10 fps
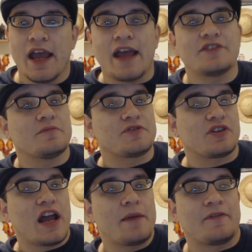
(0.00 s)
and
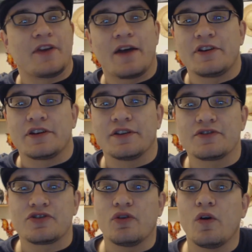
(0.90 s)
subscribe if you haven't
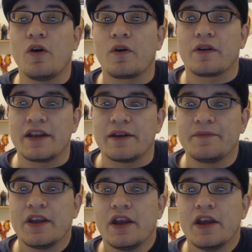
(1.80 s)
done so already.